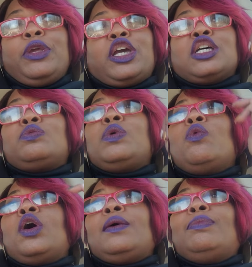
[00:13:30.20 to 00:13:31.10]
Because we
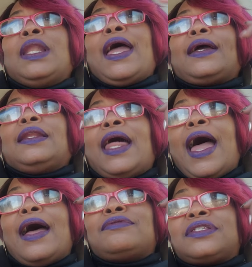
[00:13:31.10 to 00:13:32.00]
wanted black
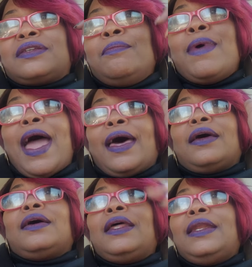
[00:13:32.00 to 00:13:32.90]
lives to matter.